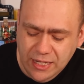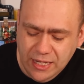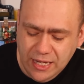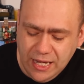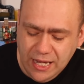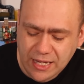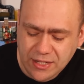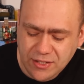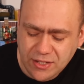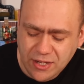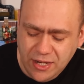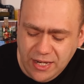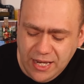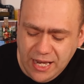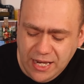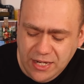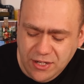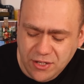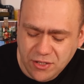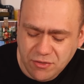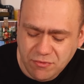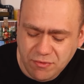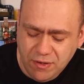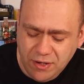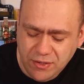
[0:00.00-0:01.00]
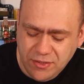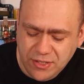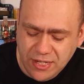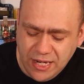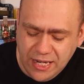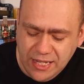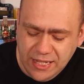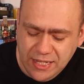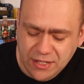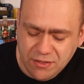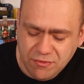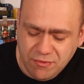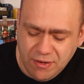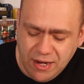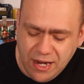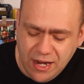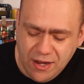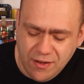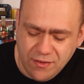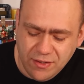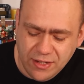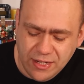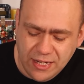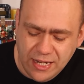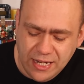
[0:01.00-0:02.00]
And so yeah, you just rotate this
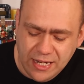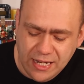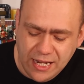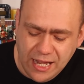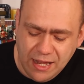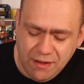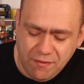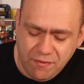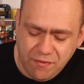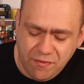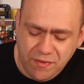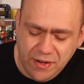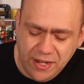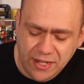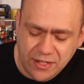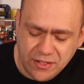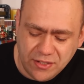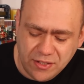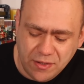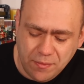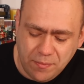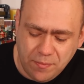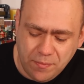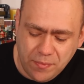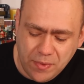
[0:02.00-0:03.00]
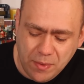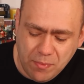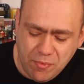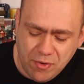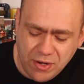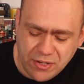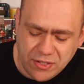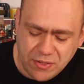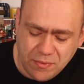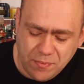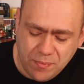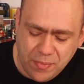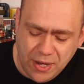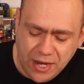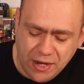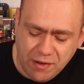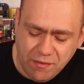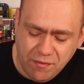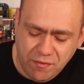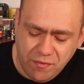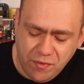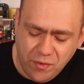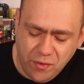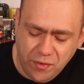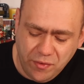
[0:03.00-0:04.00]
round and then that flicks the present back
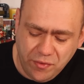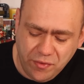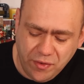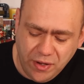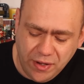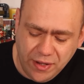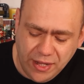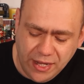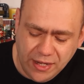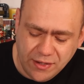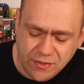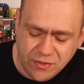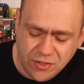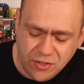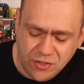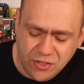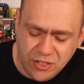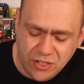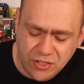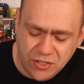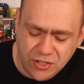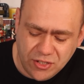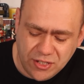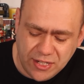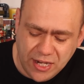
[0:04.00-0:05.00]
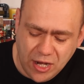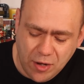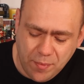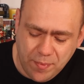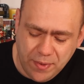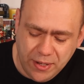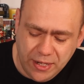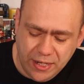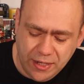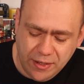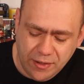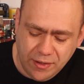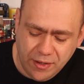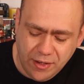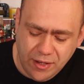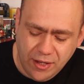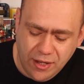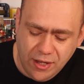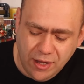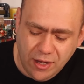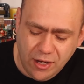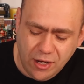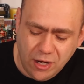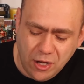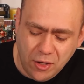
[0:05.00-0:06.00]
and forth like that. So she's just helping
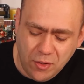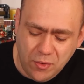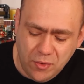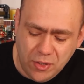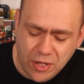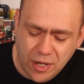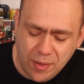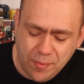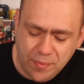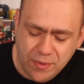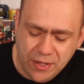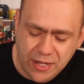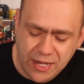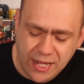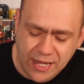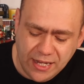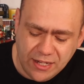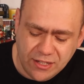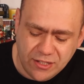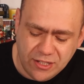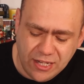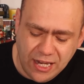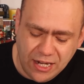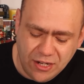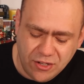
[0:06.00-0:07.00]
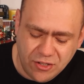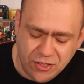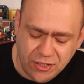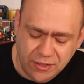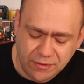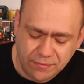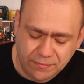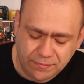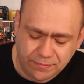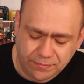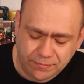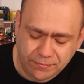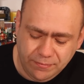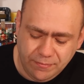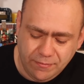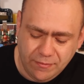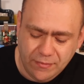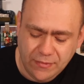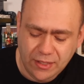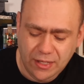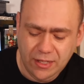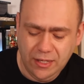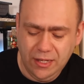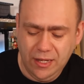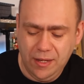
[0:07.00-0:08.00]
load up the next section.
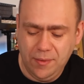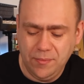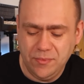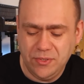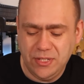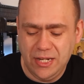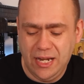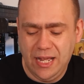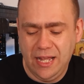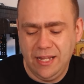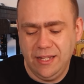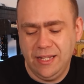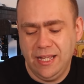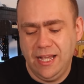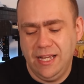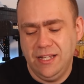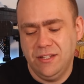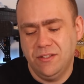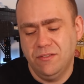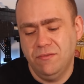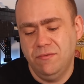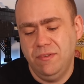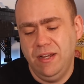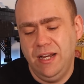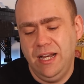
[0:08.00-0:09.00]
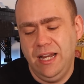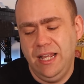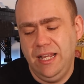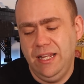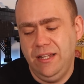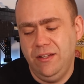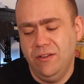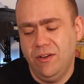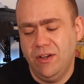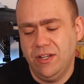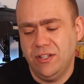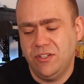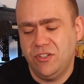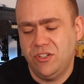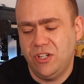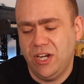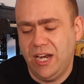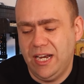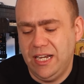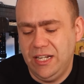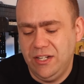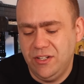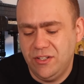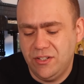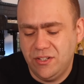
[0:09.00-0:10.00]
So that is a really nice
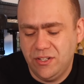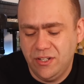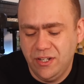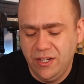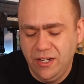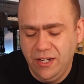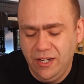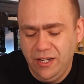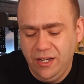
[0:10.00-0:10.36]
change